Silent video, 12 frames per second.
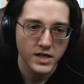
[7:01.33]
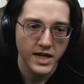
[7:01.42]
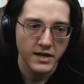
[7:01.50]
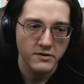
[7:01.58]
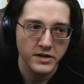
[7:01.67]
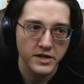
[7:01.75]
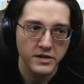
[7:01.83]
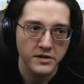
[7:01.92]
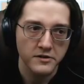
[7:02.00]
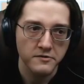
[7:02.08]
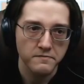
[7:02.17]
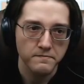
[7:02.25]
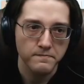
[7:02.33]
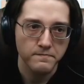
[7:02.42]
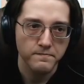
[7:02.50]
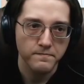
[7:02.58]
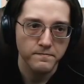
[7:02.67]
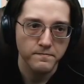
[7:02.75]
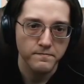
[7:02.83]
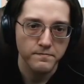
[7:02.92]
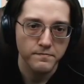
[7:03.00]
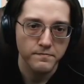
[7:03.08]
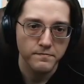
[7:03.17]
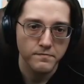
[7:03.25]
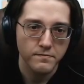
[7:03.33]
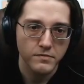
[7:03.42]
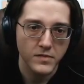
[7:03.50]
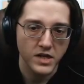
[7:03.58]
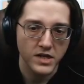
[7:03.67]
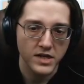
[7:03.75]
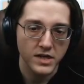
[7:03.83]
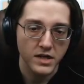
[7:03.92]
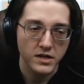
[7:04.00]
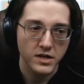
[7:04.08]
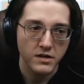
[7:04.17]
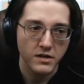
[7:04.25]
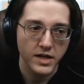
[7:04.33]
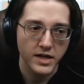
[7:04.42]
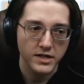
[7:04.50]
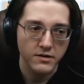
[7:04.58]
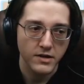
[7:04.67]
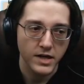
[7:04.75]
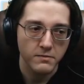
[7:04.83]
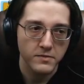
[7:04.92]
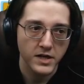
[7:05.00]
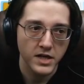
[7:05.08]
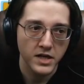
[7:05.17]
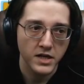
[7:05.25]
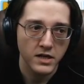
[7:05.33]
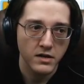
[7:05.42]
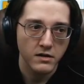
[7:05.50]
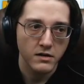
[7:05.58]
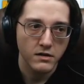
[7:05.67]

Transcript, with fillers: Down here. And until hands are empty.